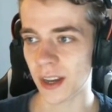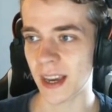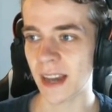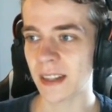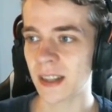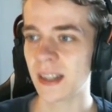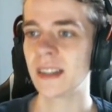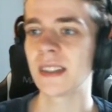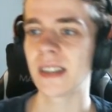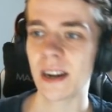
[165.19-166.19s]
get a
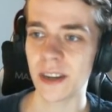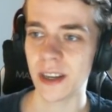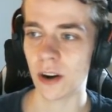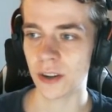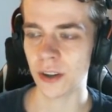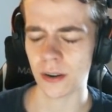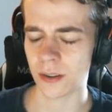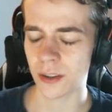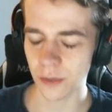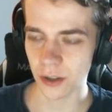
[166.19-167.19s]
legendary or
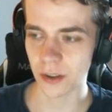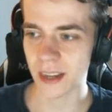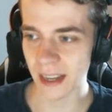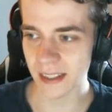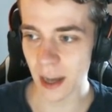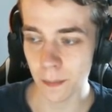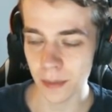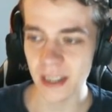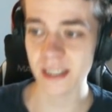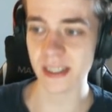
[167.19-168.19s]
you will get a
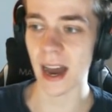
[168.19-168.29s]
beast